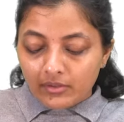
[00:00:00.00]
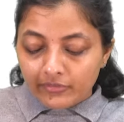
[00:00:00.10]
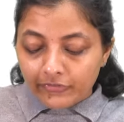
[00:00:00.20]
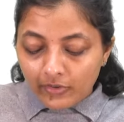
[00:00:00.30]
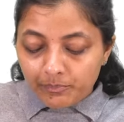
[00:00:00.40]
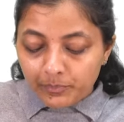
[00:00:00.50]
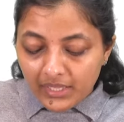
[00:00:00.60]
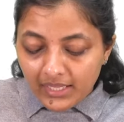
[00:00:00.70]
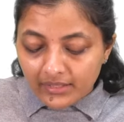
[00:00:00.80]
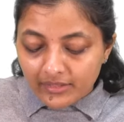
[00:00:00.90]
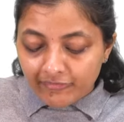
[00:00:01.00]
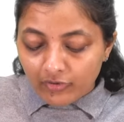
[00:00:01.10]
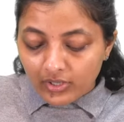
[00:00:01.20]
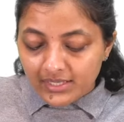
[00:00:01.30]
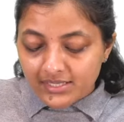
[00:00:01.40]
from being the
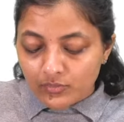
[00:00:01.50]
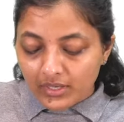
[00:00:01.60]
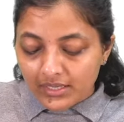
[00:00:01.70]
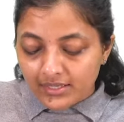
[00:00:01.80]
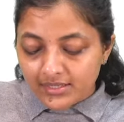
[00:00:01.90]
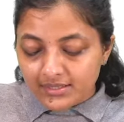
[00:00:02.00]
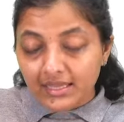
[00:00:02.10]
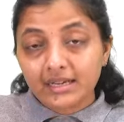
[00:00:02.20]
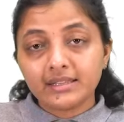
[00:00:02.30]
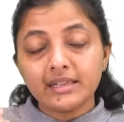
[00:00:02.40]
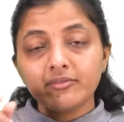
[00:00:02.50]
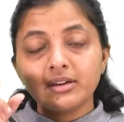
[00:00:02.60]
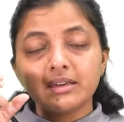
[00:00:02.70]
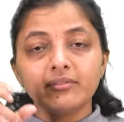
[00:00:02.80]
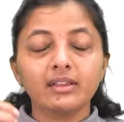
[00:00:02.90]
forest dwellers, that they were
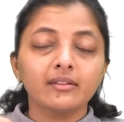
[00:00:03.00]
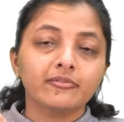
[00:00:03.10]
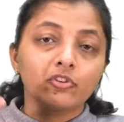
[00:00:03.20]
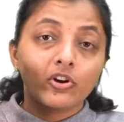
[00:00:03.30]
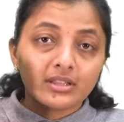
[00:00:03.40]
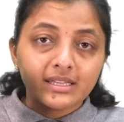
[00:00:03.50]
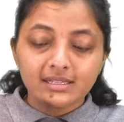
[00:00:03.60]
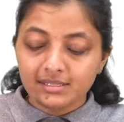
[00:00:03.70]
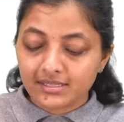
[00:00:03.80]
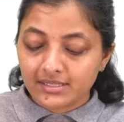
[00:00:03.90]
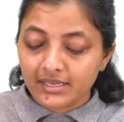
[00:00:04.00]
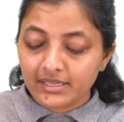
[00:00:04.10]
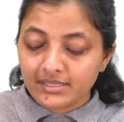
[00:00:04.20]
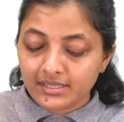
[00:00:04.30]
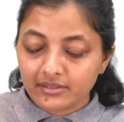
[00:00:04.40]
living for their
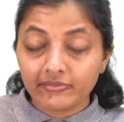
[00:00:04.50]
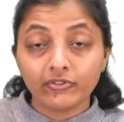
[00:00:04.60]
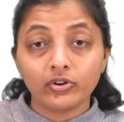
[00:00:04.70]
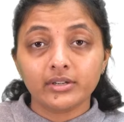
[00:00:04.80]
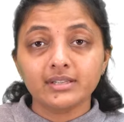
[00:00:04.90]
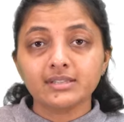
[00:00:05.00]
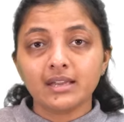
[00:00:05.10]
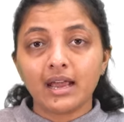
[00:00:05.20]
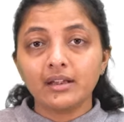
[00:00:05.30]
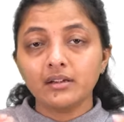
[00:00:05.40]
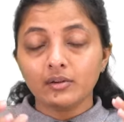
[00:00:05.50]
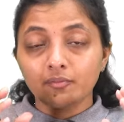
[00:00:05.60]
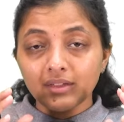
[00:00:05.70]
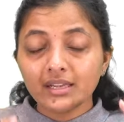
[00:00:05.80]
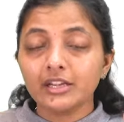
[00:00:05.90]
sustenance in the forest and
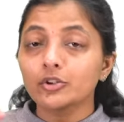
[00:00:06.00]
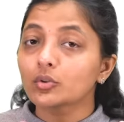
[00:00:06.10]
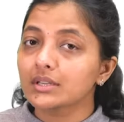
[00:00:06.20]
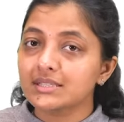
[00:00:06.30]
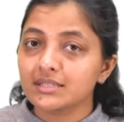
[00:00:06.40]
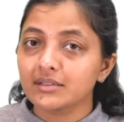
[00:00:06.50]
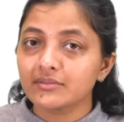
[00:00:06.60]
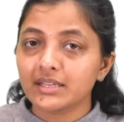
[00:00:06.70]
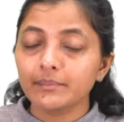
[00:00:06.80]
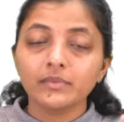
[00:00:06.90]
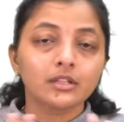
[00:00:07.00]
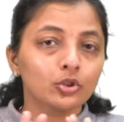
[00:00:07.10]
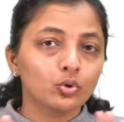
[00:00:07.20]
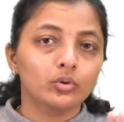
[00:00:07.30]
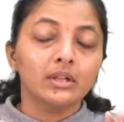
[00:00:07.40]
we need to conserve them.
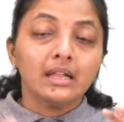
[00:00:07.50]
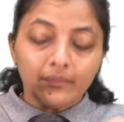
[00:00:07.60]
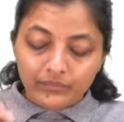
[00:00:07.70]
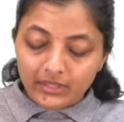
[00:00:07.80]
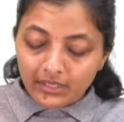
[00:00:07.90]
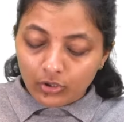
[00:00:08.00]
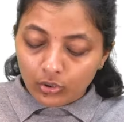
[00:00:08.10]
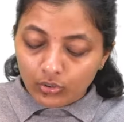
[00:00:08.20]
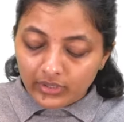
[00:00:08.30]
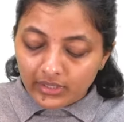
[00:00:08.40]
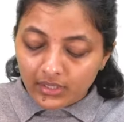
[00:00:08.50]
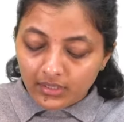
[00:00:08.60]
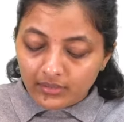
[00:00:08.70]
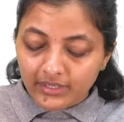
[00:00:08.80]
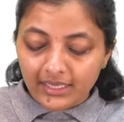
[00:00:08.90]
No, the
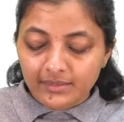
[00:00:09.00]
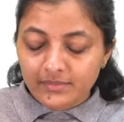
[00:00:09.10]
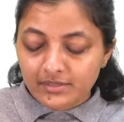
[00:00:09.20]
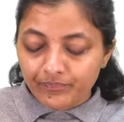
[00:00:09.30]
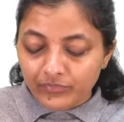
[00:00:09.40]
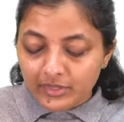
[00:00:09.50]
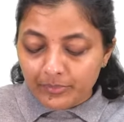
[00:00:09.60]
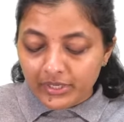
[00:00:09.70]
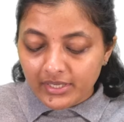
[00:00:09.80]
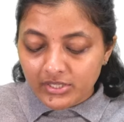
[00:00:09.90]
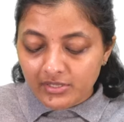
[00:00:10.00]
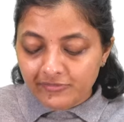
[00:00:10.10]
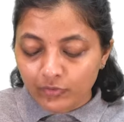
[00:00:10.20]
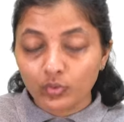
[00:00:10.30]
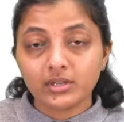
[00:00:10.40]
colonial times, the Britishers'
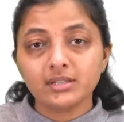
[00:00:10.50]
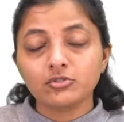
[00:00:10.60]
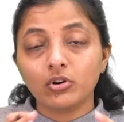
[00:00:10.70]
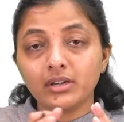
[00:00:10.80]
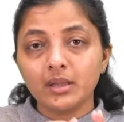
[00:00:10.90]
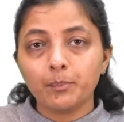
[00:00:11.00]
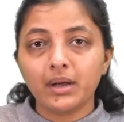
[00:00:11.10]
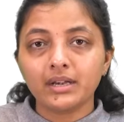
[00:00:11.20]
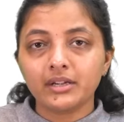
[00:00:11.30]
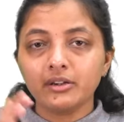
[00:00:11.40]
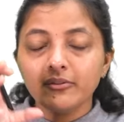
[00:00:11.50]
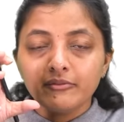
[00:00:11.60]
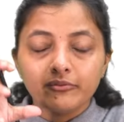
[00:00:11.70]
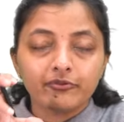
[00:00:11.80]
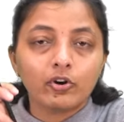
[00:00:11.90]
focus got departed
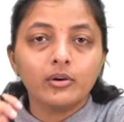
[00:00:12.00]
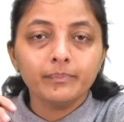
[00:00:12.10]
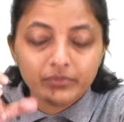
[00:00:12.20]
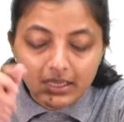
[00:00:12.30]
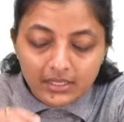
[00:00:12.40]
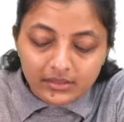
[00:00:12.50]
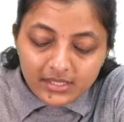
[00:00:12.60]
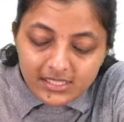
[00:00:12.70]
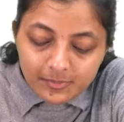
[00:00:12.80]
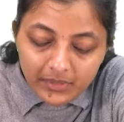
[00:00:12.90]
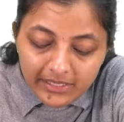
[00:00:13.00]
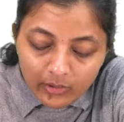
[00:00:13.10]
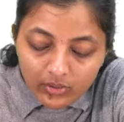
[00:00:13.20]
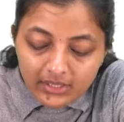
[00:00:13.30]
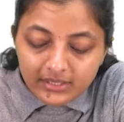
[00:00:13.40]
from this
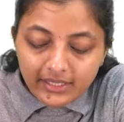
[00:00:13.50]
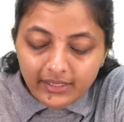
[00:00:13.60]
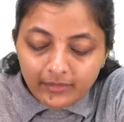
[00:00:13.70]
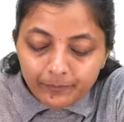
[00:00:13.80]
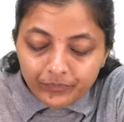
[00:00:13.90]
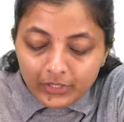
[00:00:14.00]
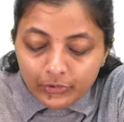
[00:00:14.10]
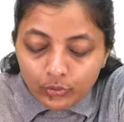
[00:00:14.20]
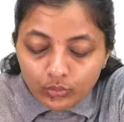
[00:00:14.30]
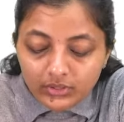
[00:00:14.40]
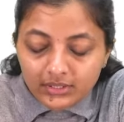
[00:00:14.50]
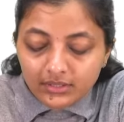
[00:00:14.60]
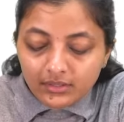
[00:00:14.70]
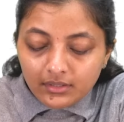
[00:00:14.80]
particular thing to the